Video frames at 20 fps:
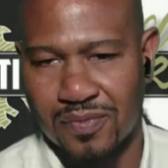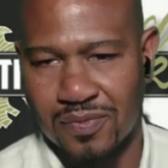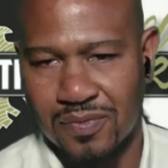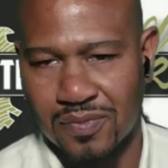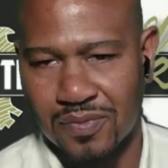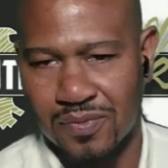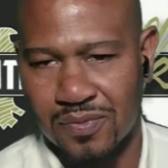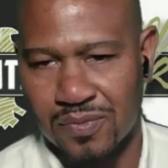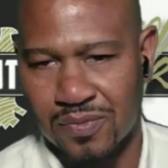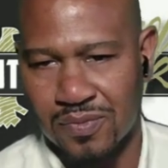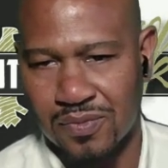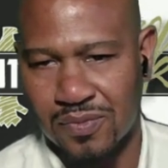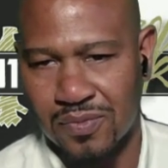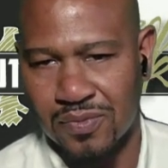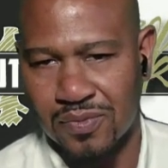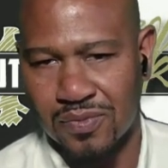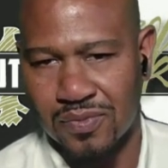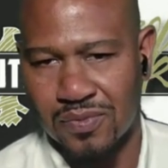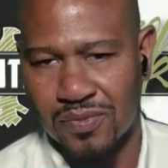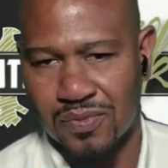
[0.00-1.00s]

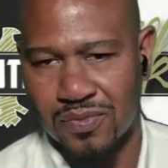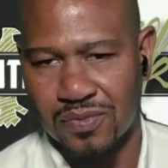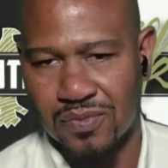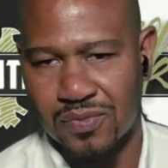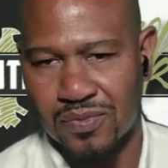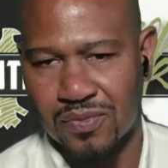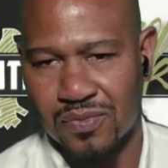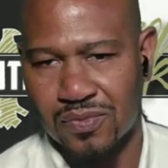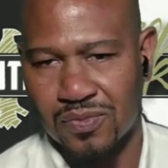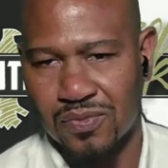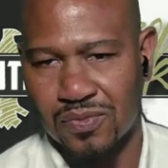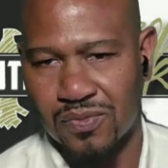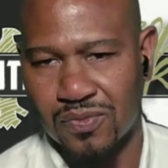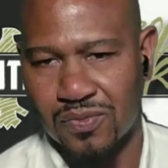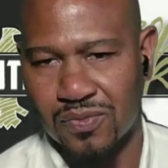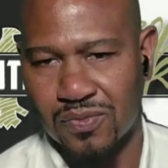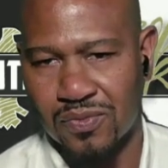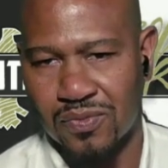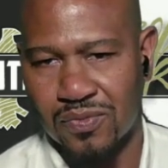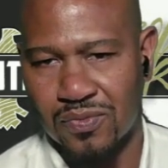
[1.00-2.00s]

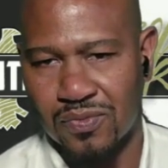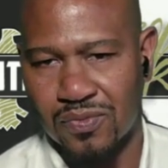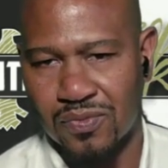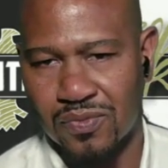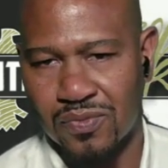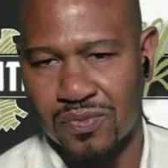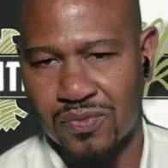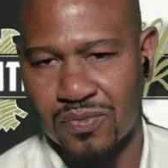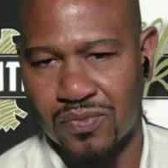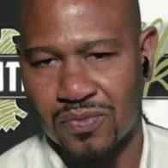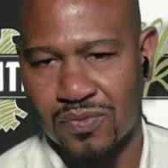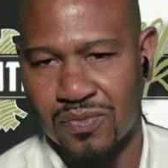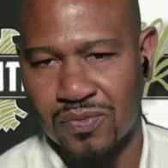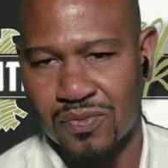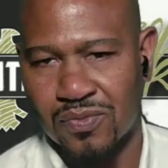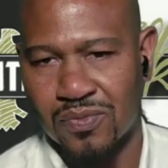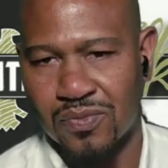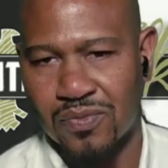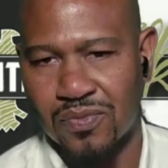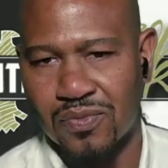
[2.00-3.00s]

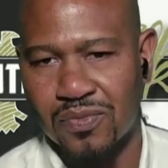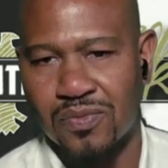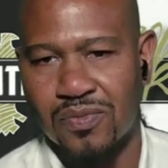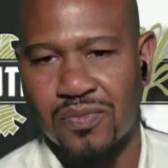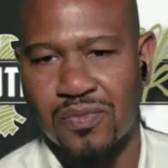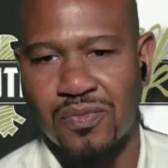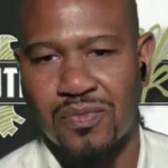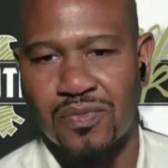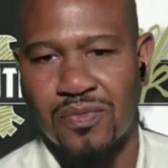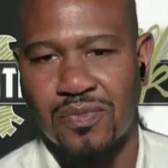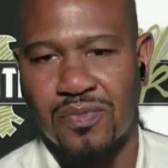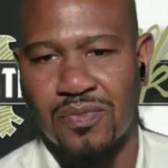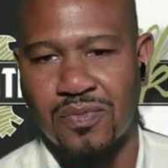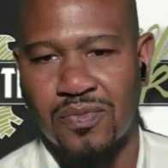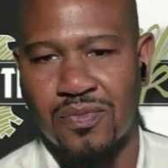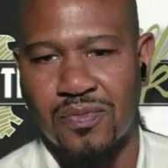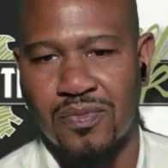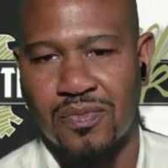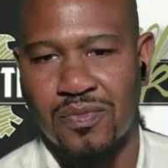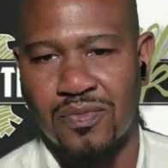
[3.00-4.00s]

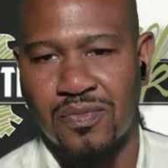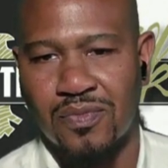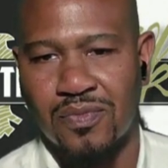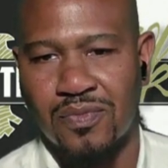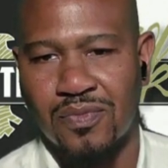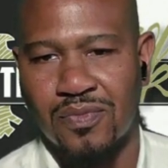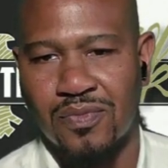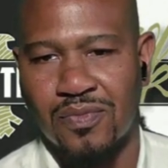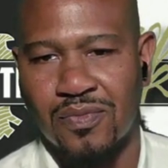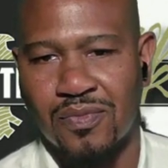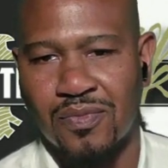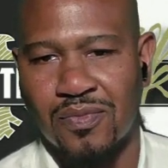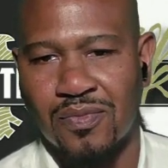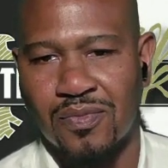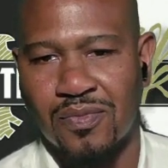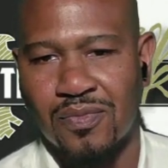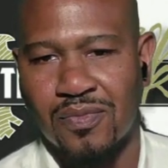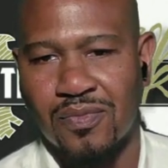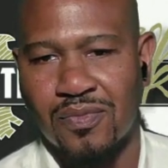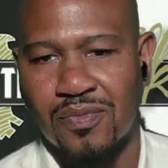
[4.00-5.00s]

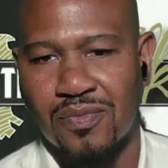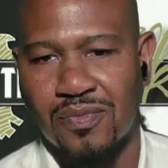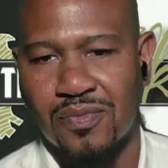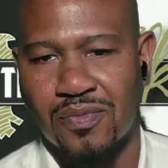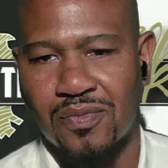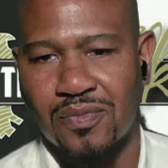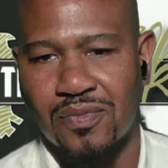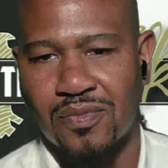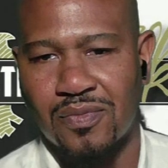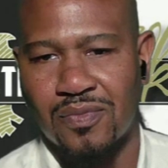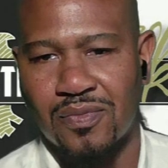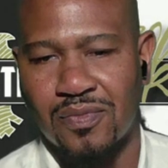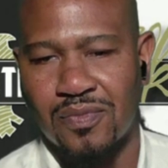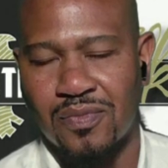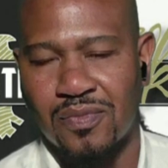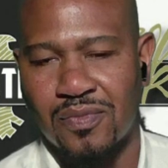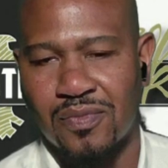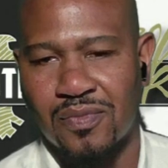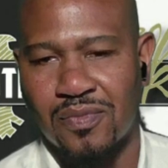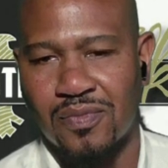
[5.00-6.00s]
This person isn't speaking.